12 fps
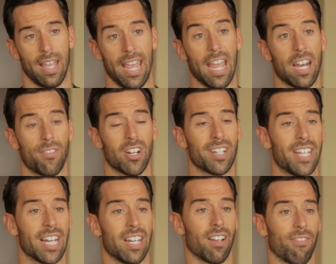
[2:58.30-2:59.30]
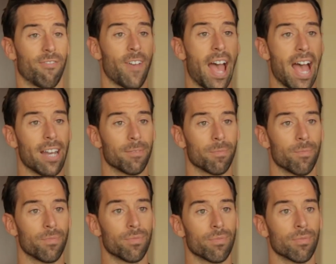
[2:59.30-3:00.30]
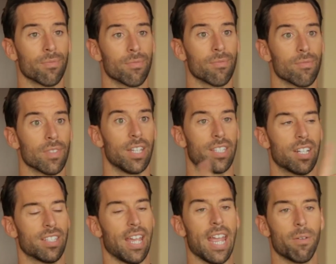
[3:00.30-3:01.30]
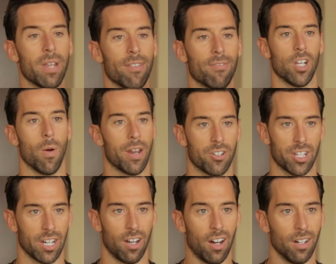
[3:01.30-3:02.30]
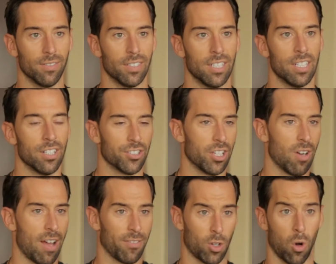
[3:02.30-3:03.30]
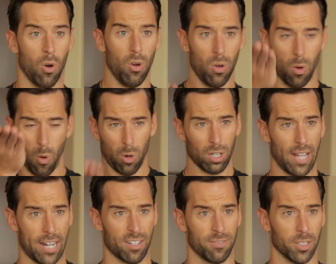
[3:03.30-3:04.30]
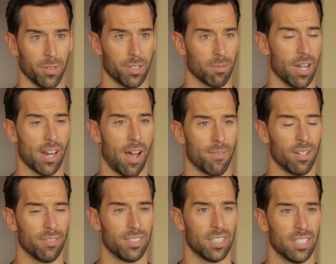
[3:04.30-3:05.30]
And if you're not taking enough fat, it's gonna say, hey, we no energy at all. So you don't have coal or lighter fluid to run off of.